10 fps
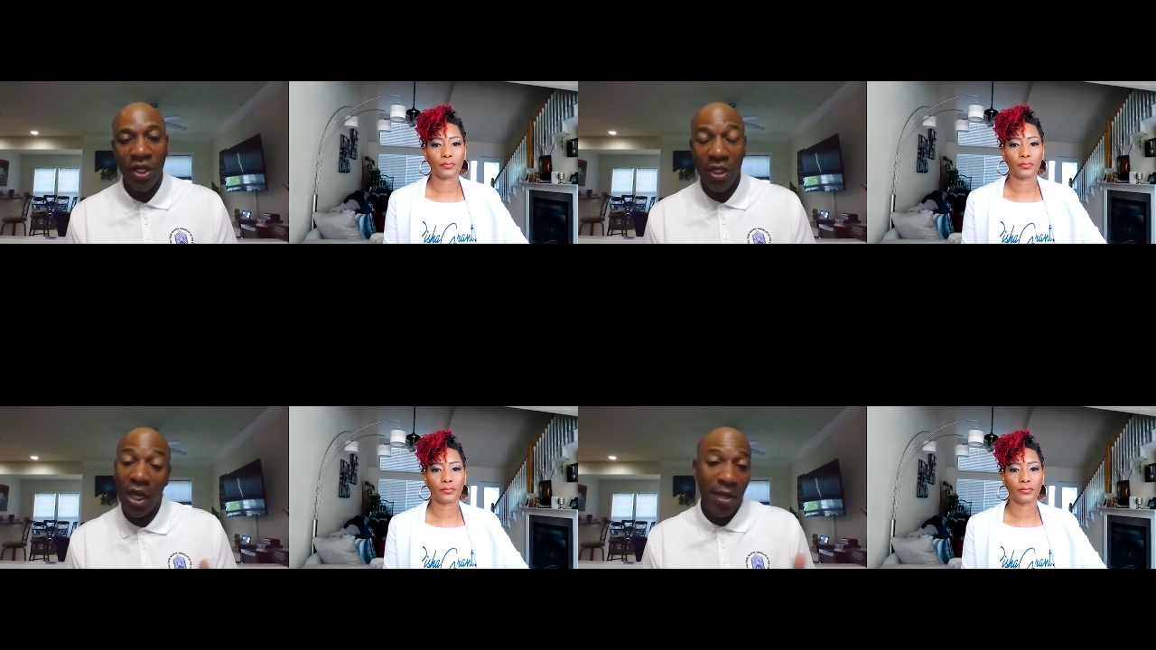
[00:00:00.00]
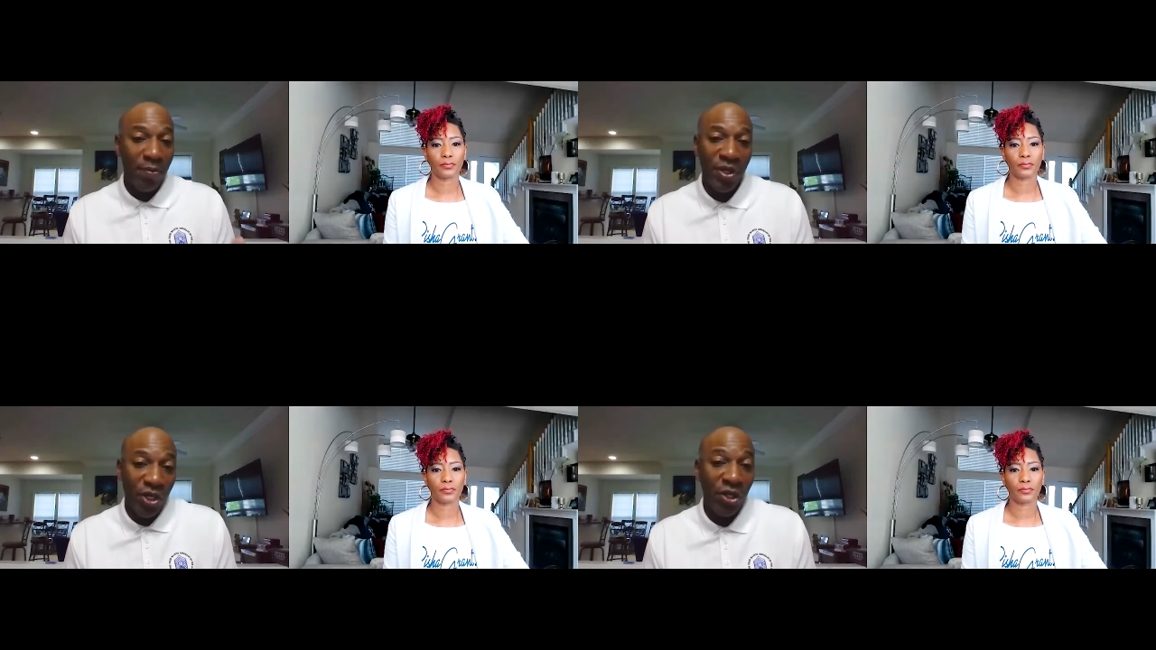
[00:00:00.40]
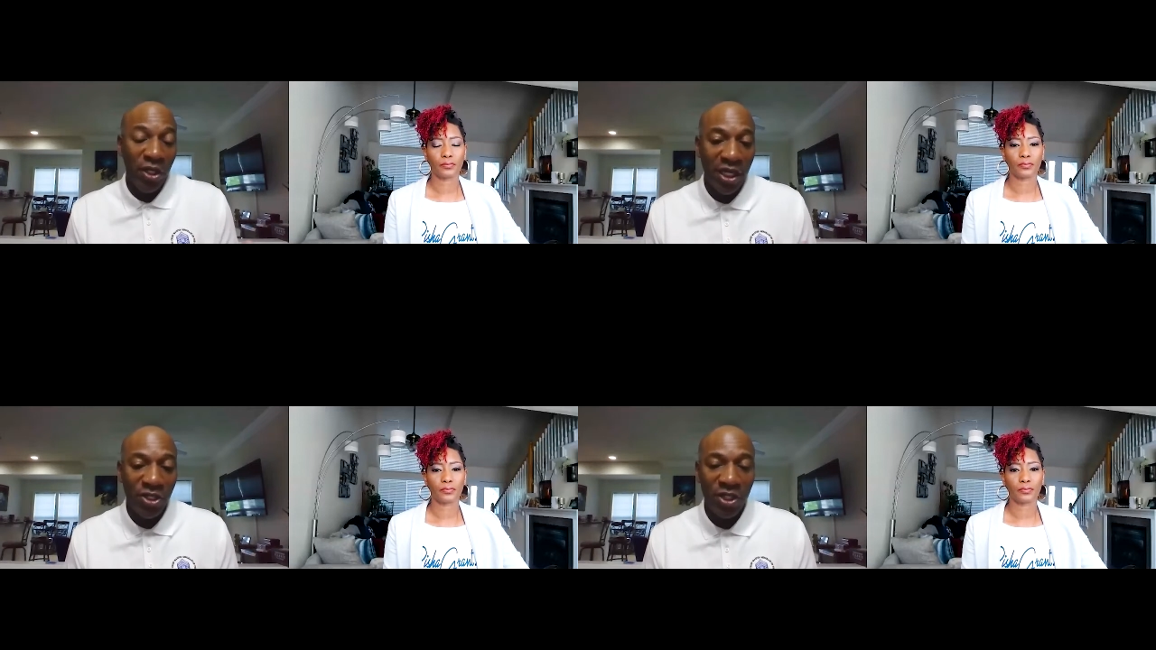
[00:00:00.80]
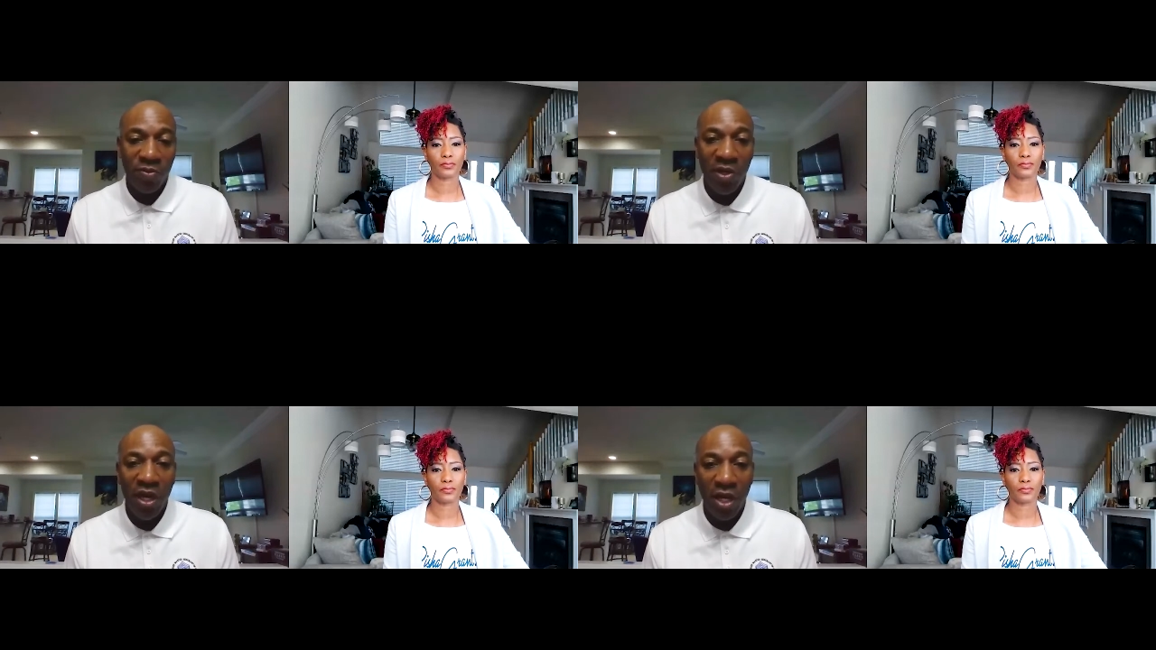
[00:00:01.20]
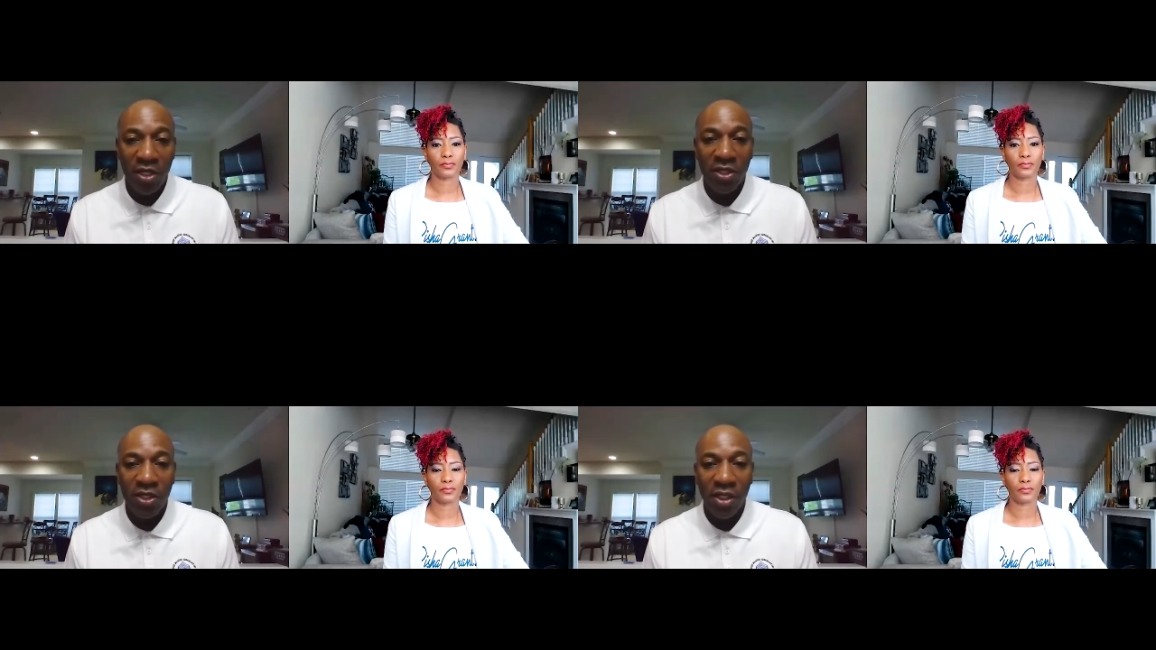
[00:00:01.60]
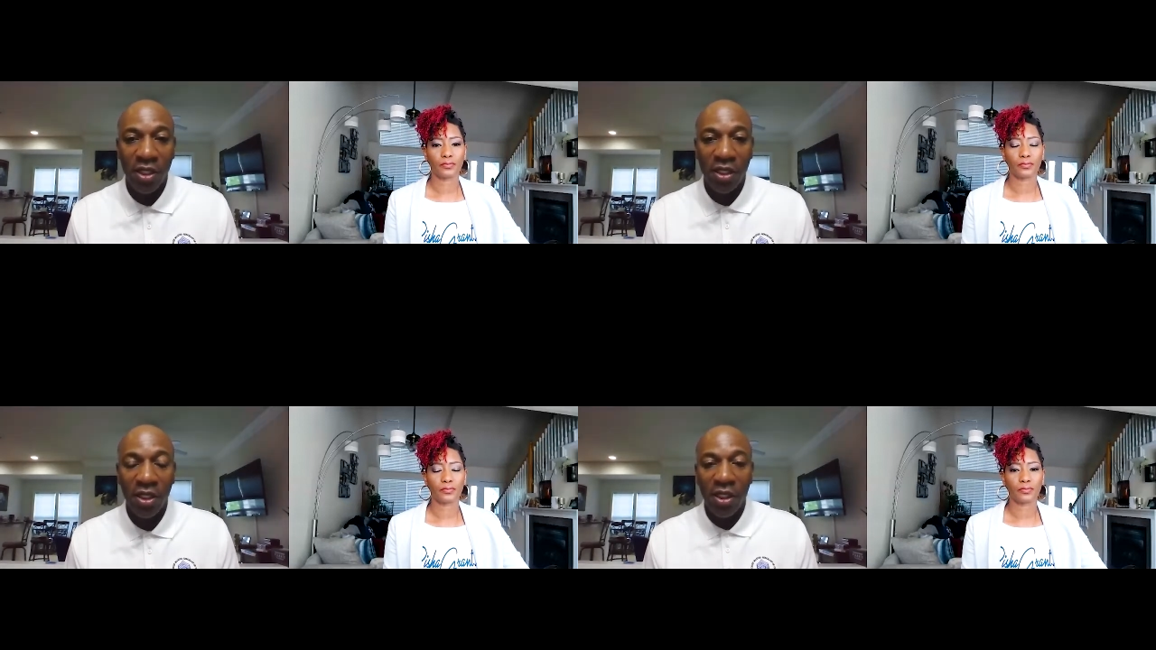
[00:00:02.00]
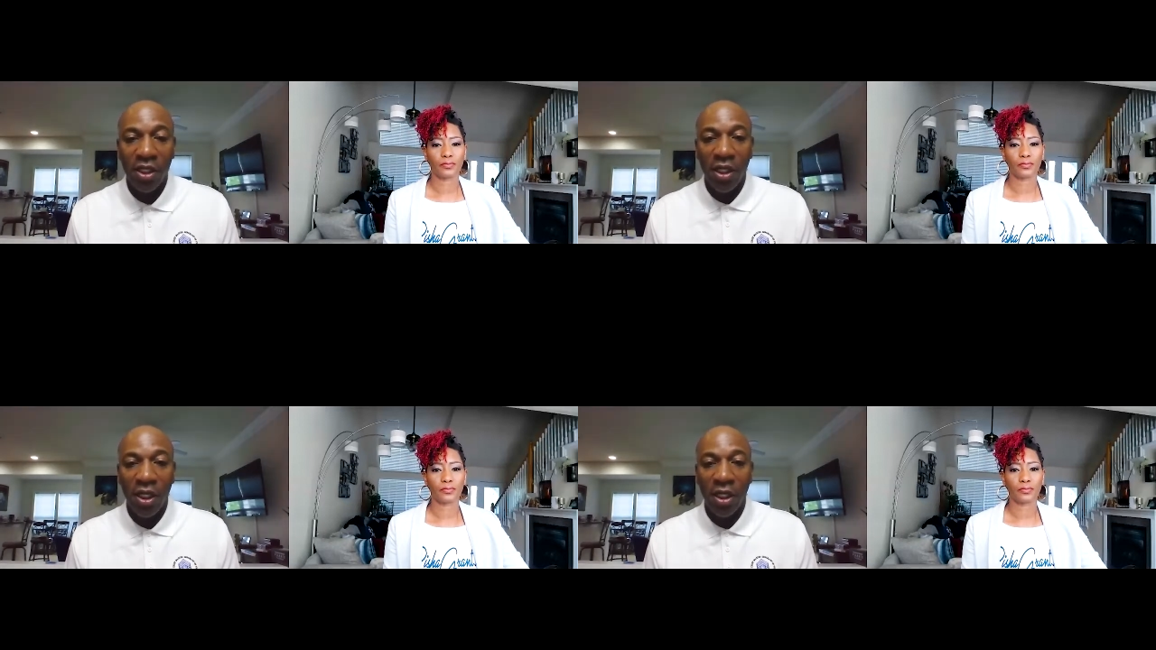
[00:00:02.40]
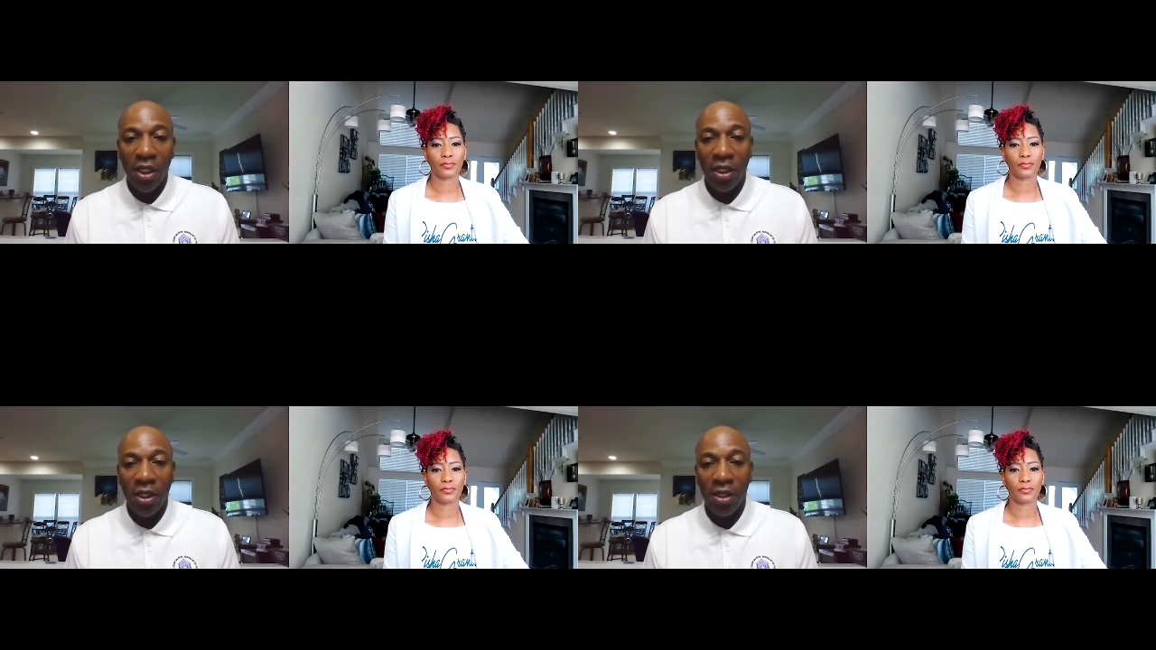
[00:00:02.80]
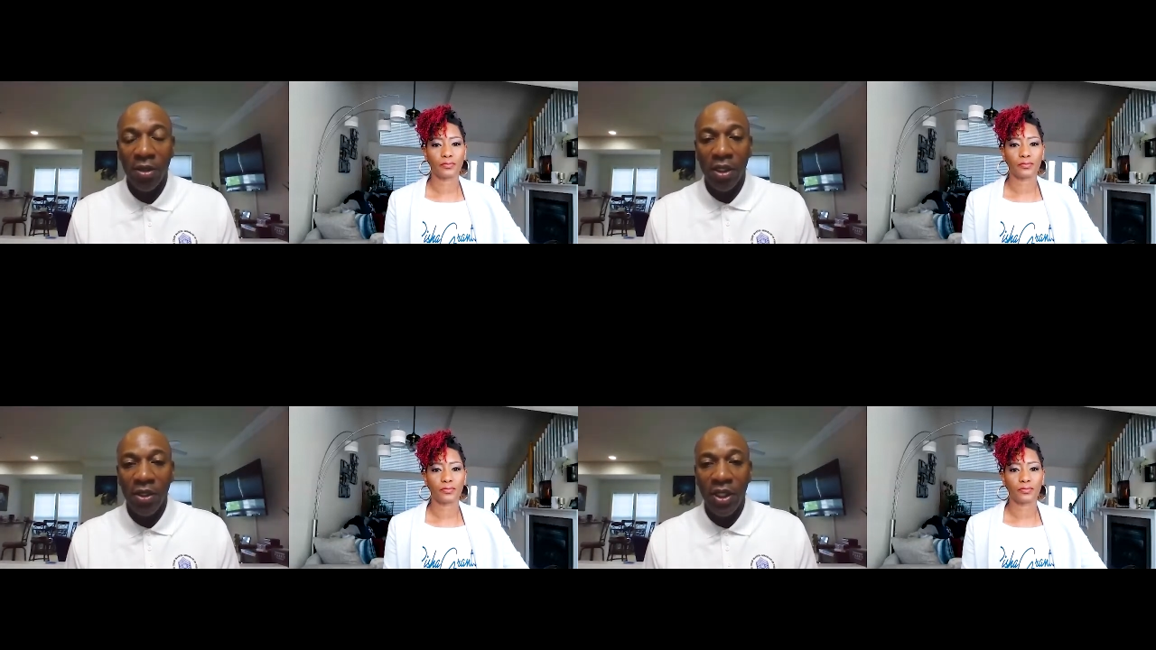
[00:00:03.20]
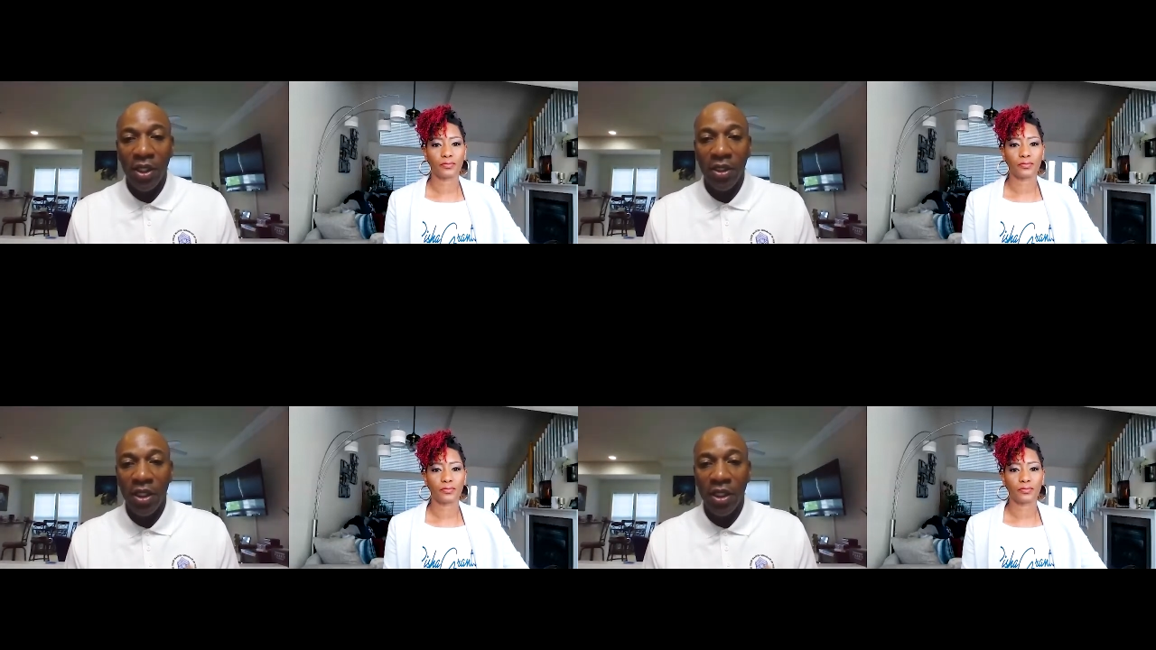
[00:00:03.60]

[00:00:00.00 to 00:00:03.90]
Speaker 1: and particularly, let's just be honest, the uh, the, the